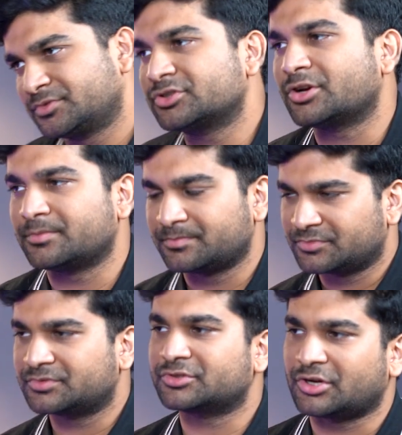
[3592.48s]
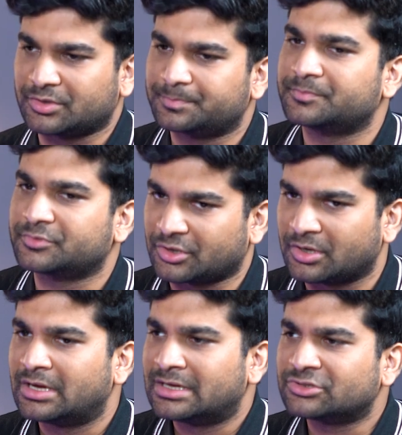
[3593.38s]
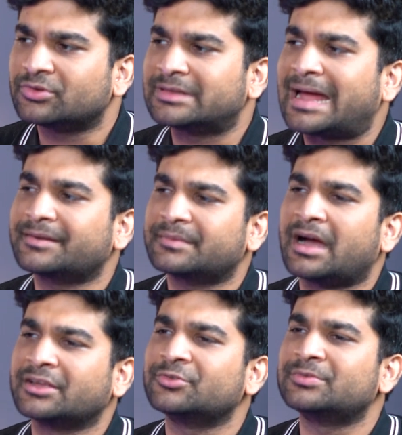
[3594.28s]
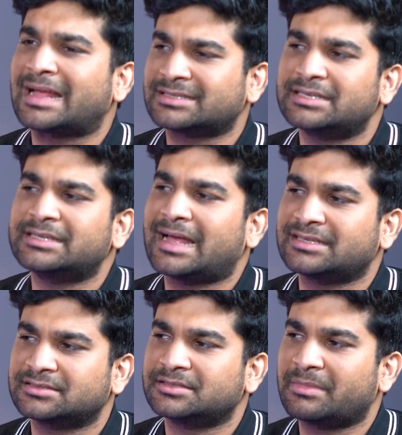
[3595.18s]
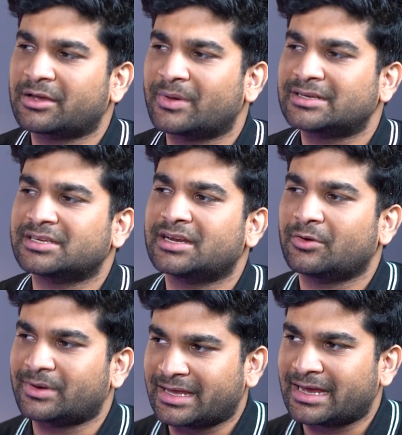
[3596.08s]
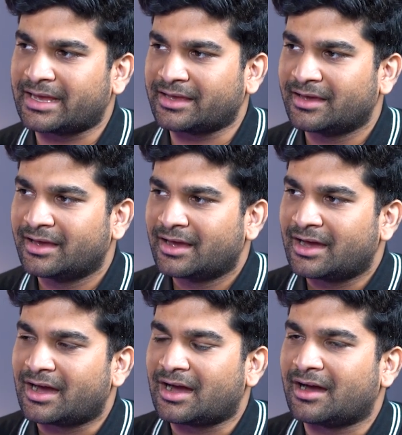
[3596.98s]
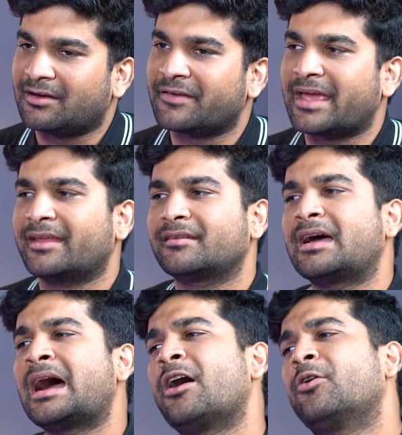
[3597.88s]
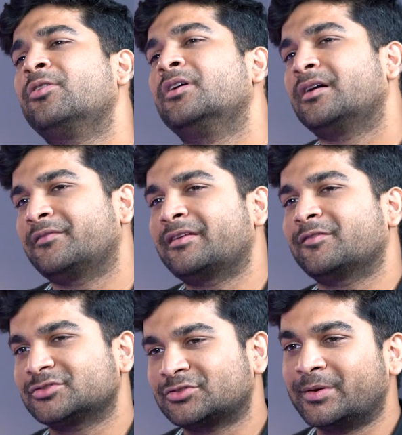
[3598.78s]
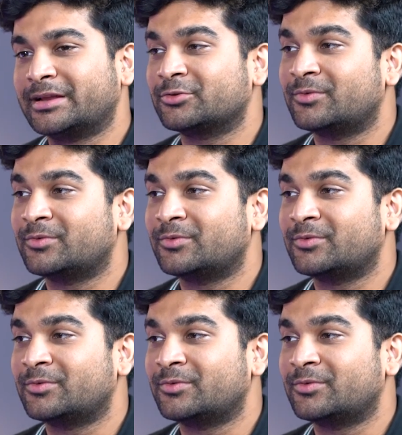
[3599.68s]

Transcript: Sure. So that you naturally answered my question around AI, where I was going to